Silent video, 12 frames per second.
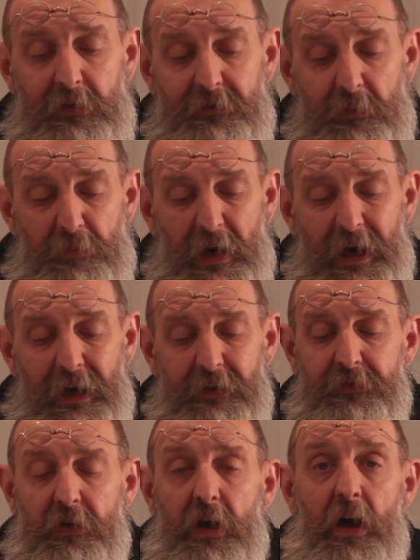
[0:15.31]
of a
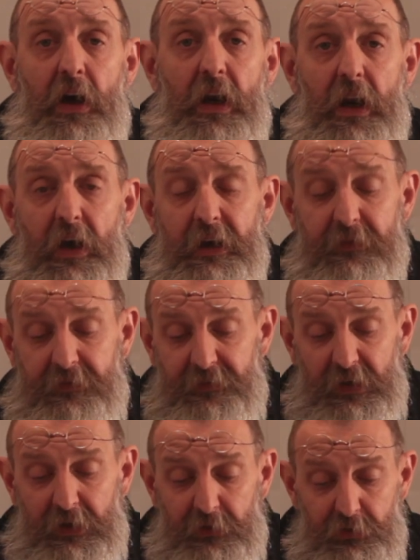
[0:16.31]
Bag of Carlite
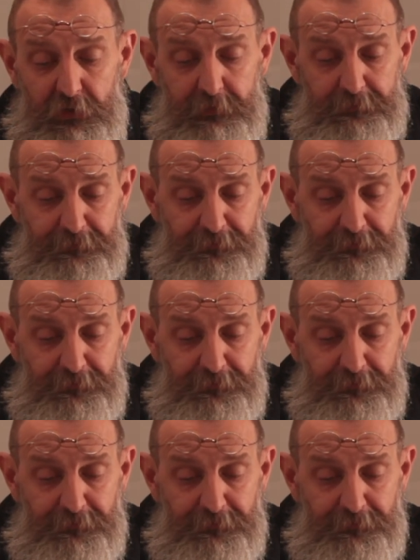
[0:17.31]
Finish.